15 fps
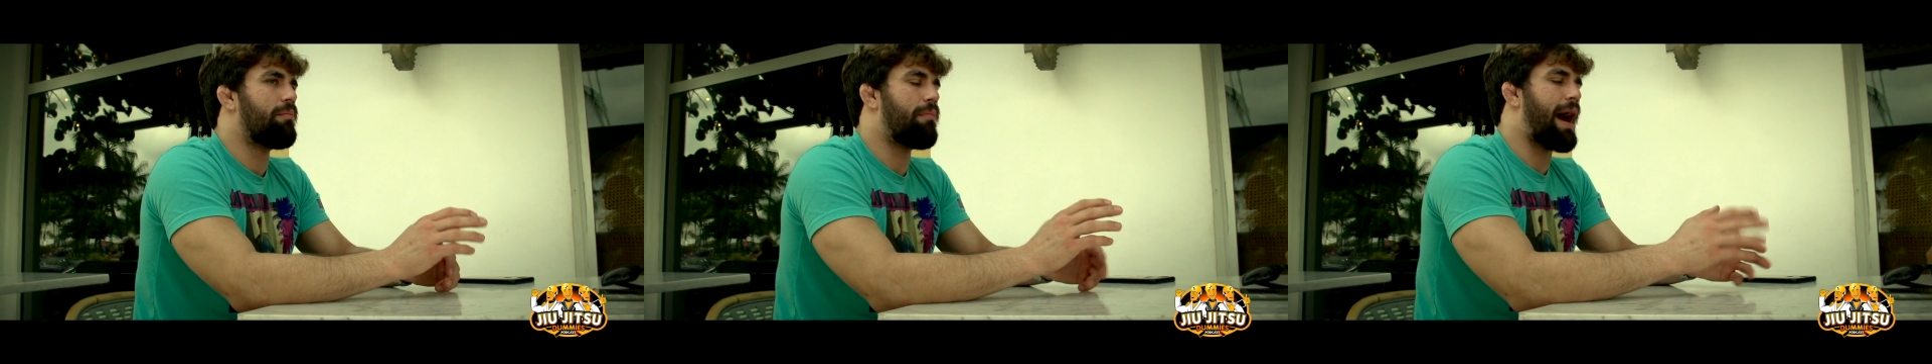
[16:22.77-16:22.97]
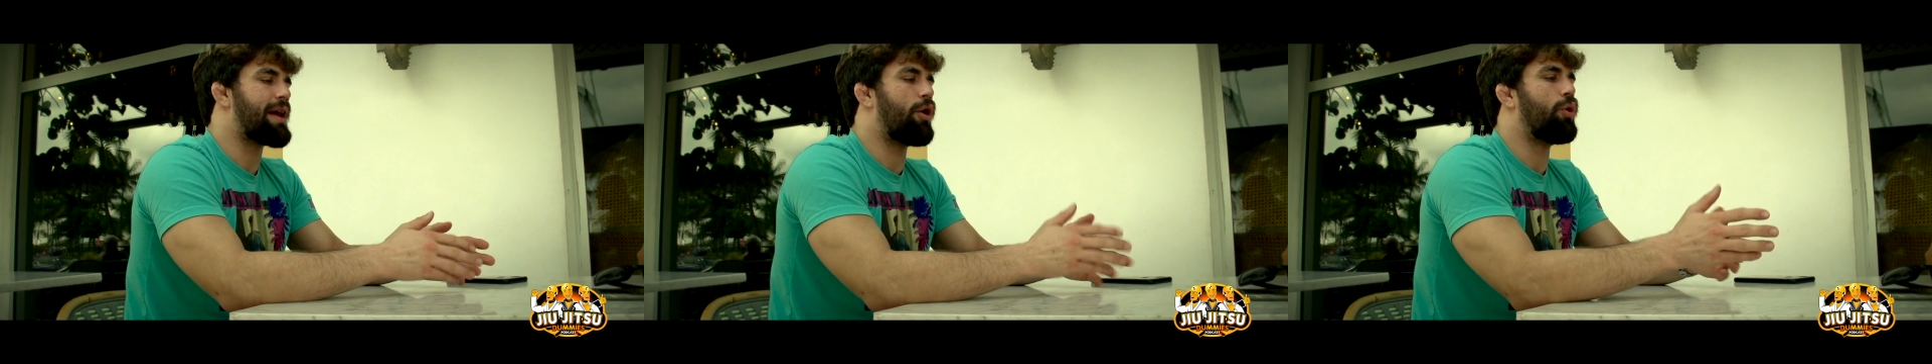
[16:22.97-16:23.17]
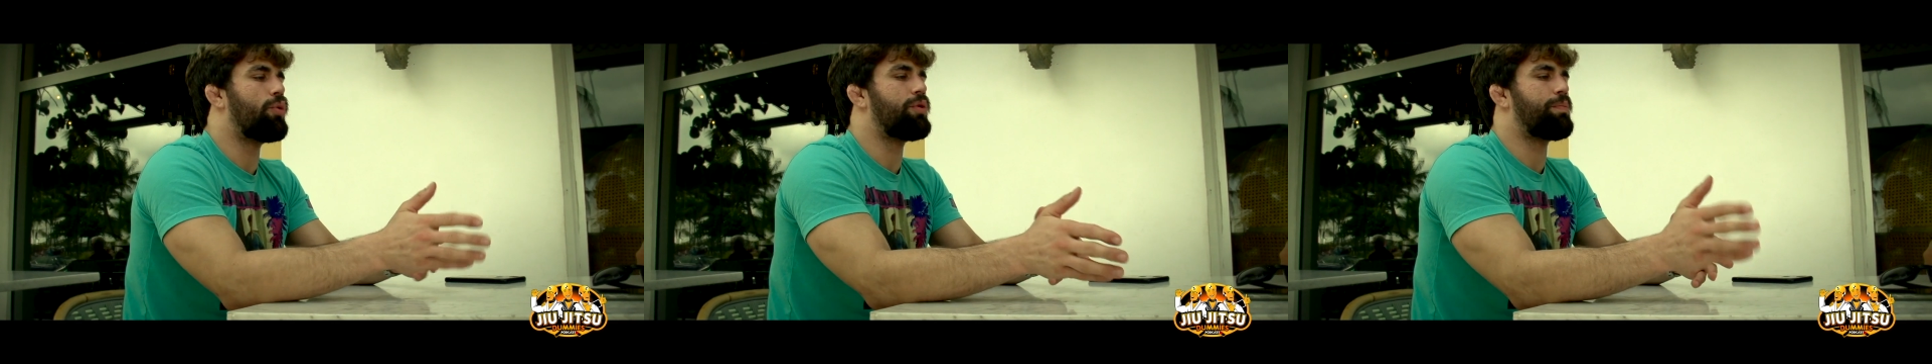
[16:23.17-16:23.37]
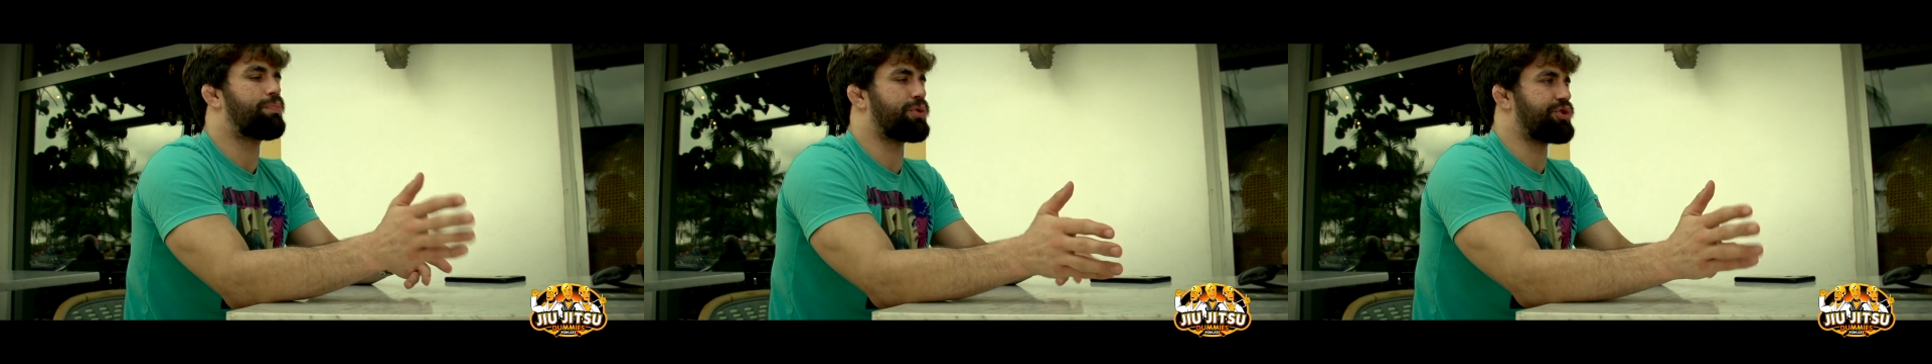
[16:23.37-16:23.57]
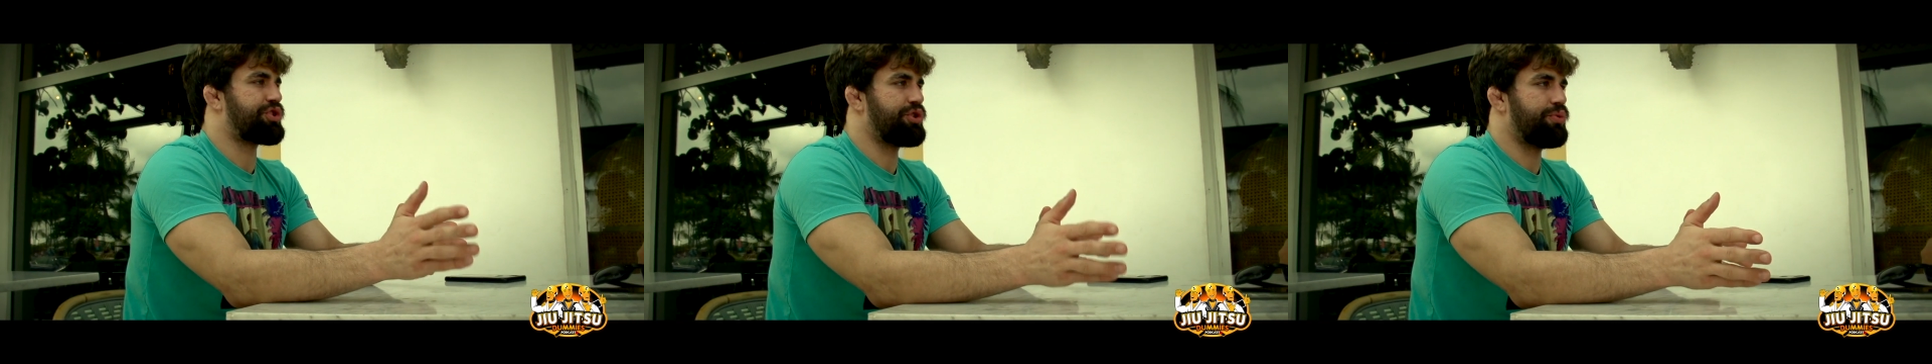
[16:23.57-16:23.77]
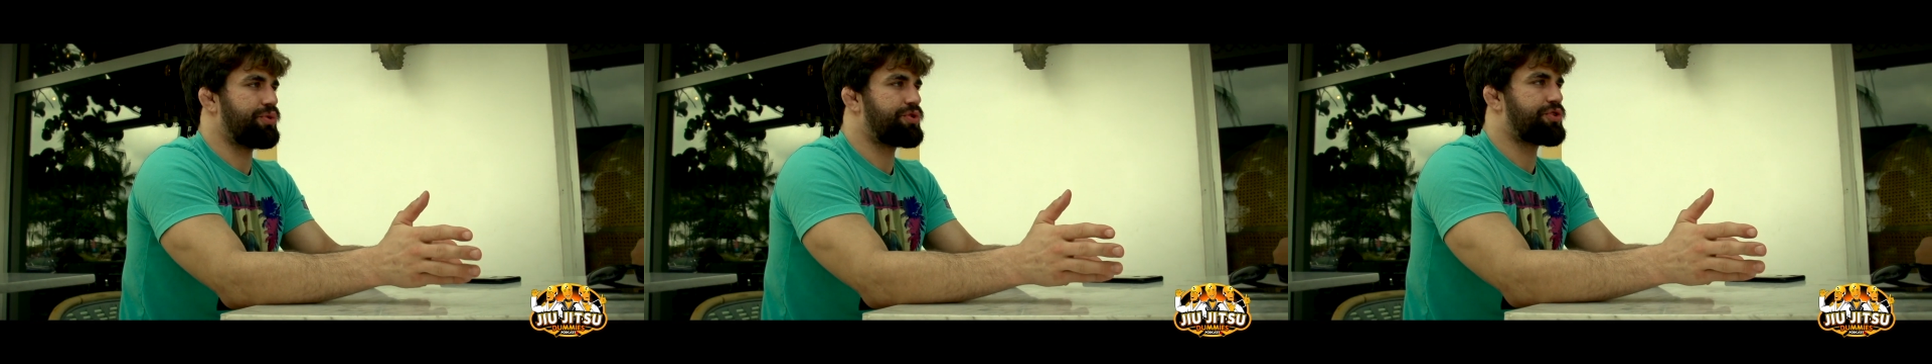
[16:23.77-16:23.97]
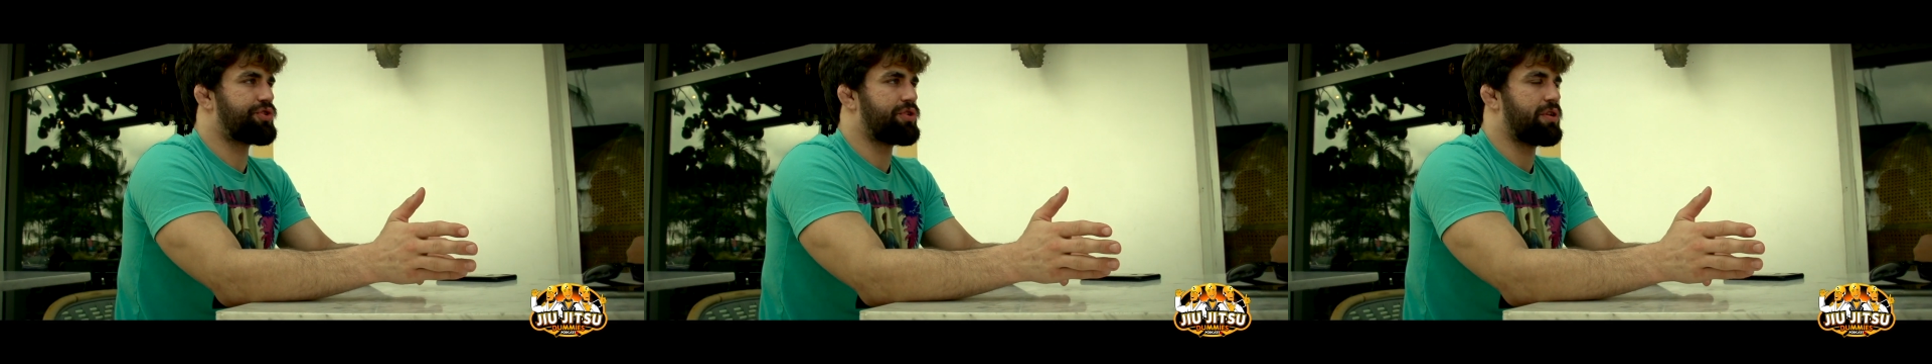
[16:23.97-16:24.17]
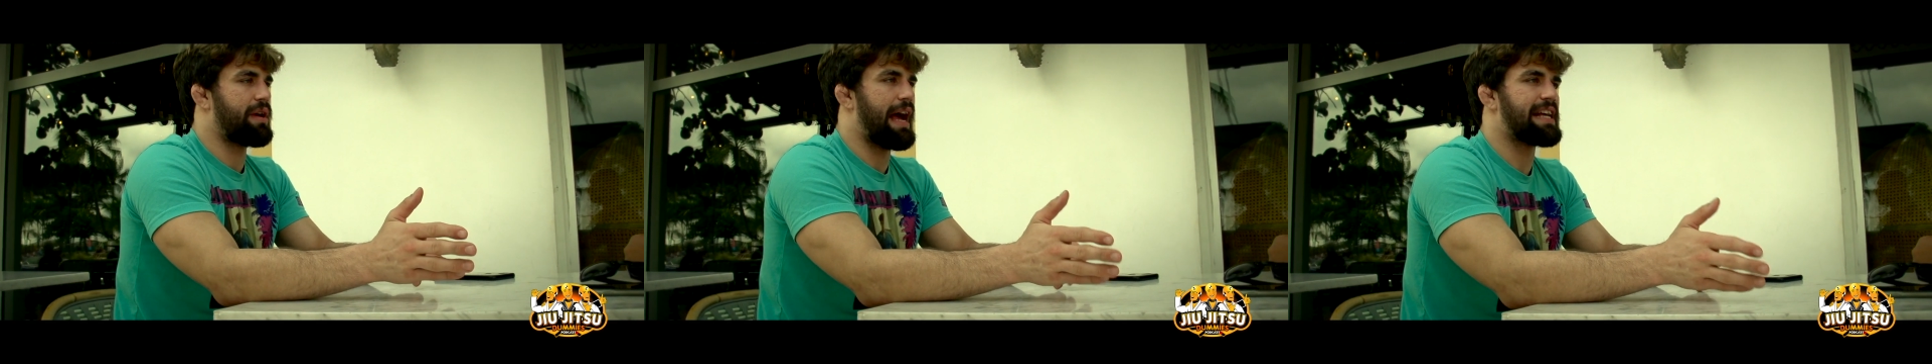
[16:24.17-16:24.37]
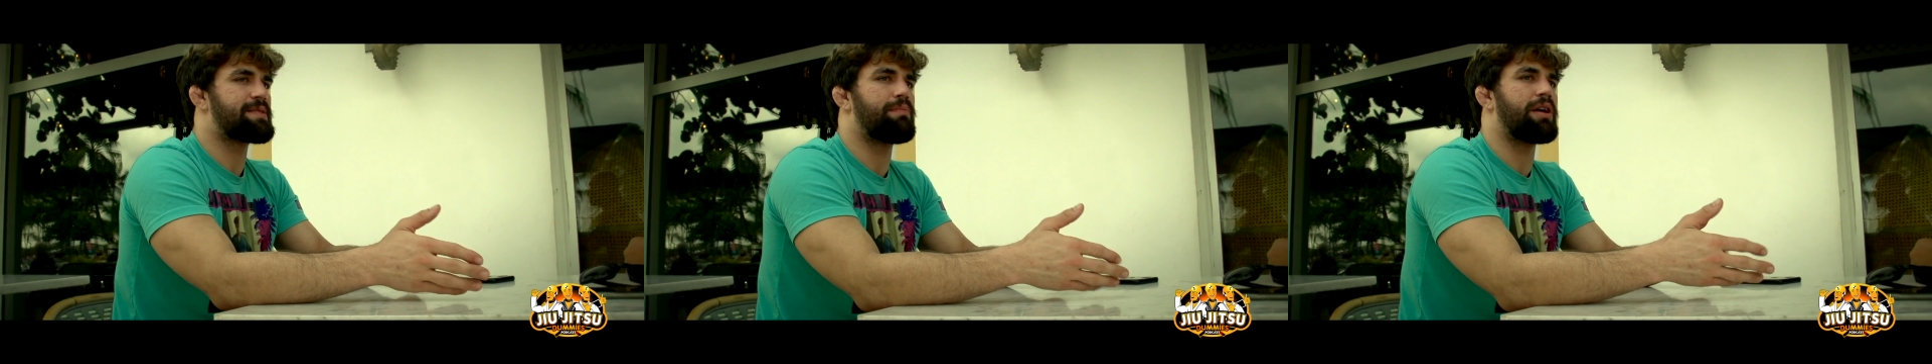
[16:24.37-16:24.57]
my own pursuits, as